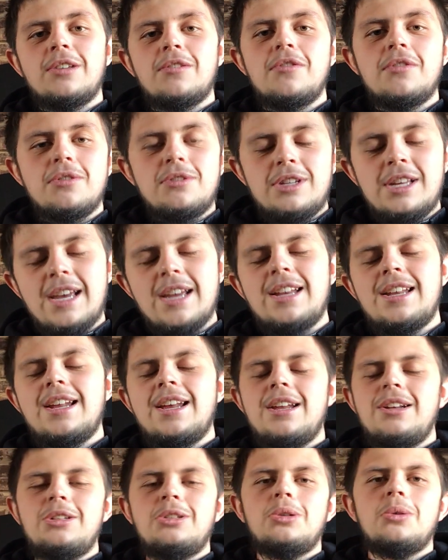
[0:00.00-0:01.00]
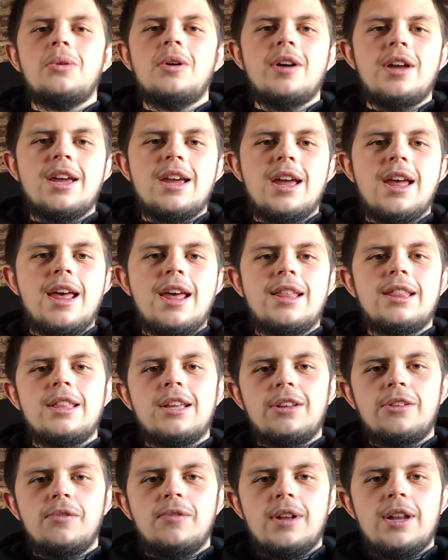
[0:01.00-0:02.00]
If you did enjoy
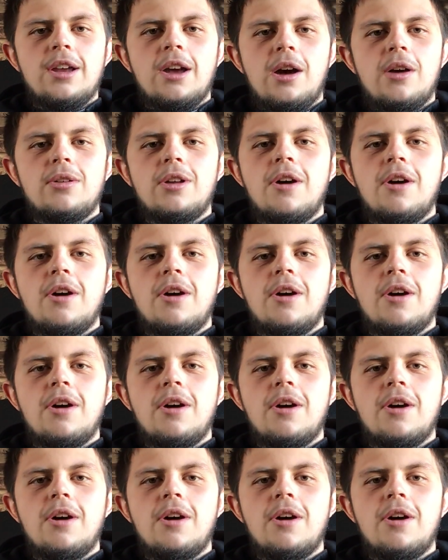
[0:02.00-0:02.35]
this video,